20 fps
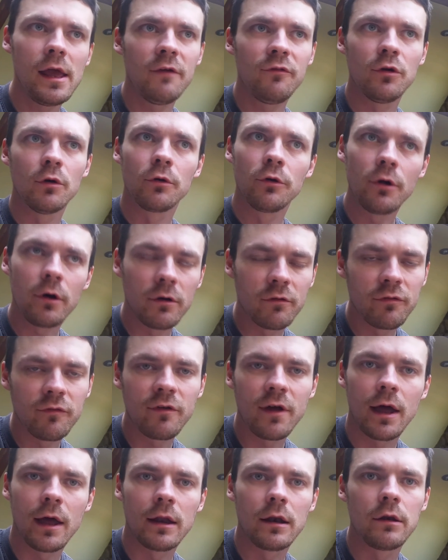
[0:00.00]
If you're not a
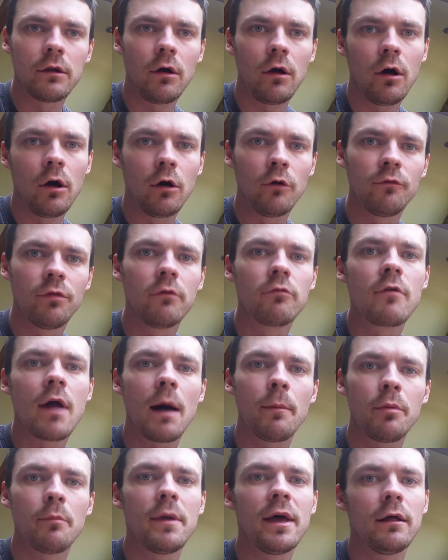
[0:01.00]
fan of the
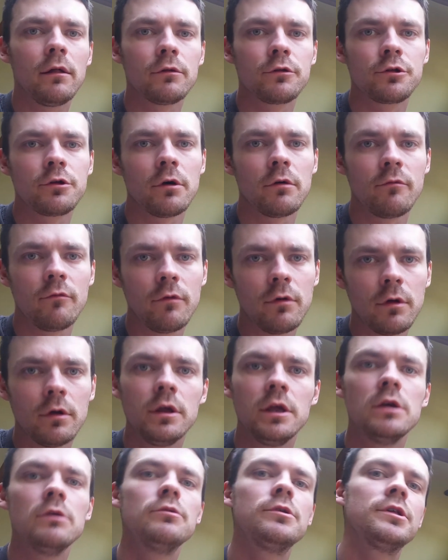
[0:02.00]
rap metal genre,
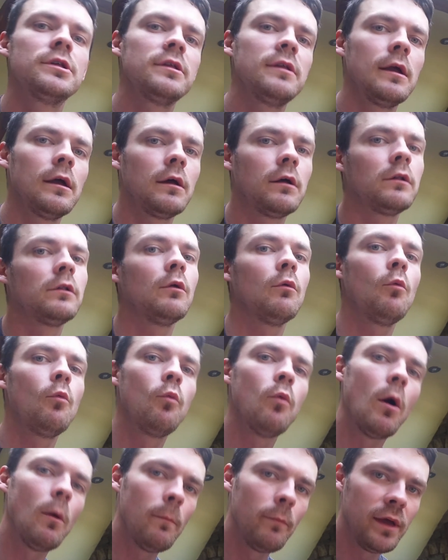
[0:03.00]
you still
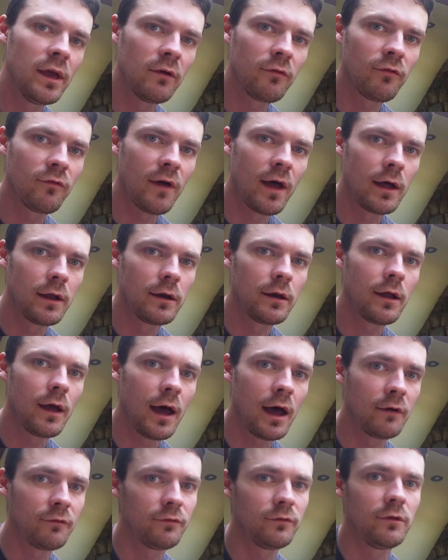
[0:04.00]
won't be a fan
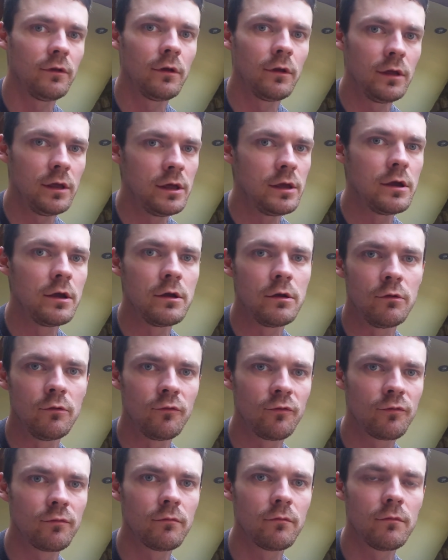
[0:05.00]
after
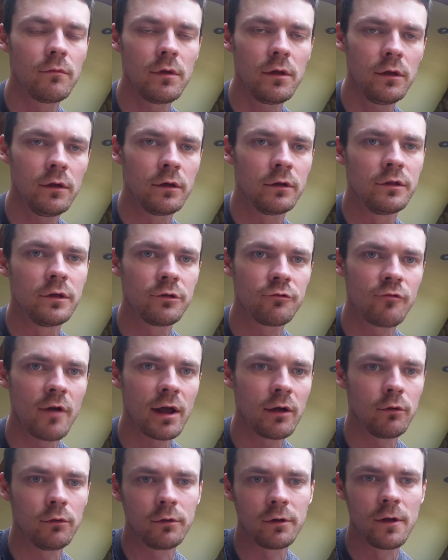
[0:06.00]
you've heard this
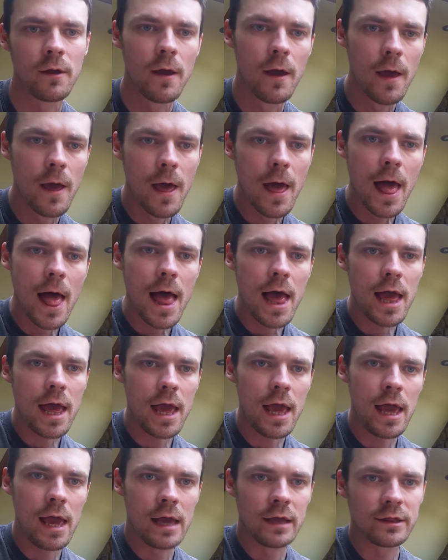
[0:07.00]
record.
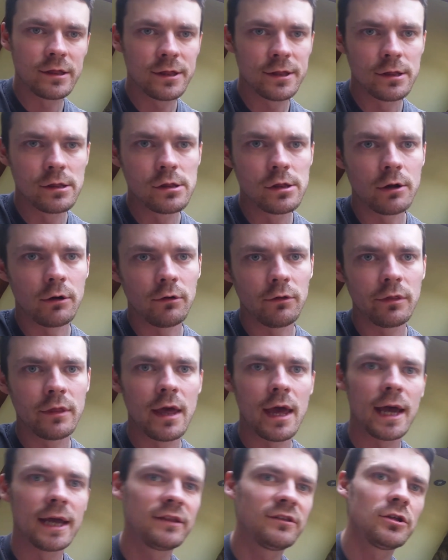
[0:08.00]
It's not
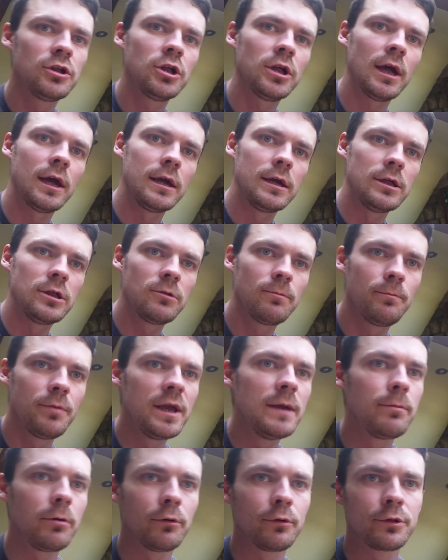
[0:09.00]
there to change
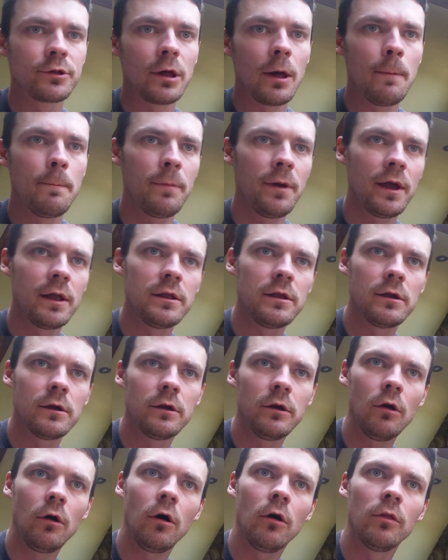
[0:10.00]
people's
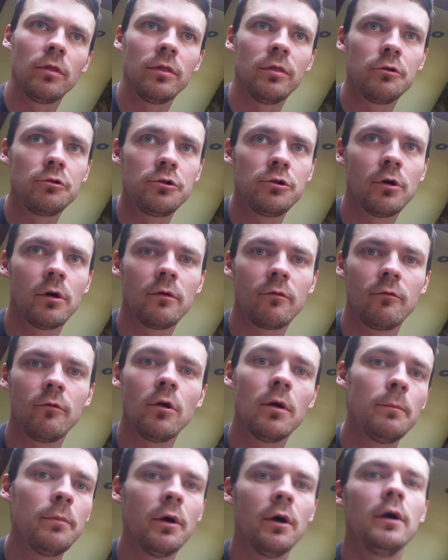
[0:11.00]
opinion on the
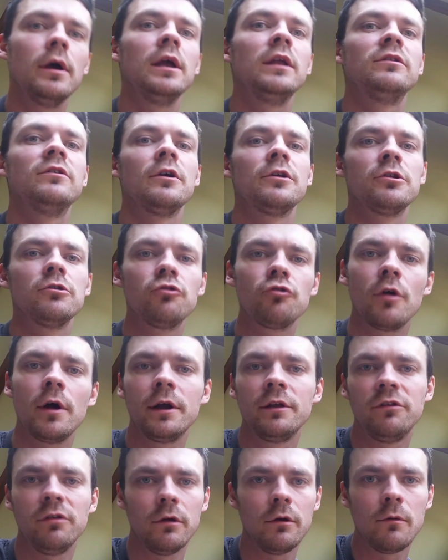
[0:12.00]
genre, but it doesn't
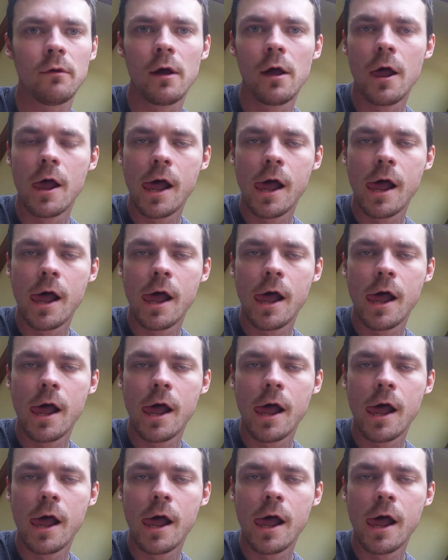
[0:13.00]
try to.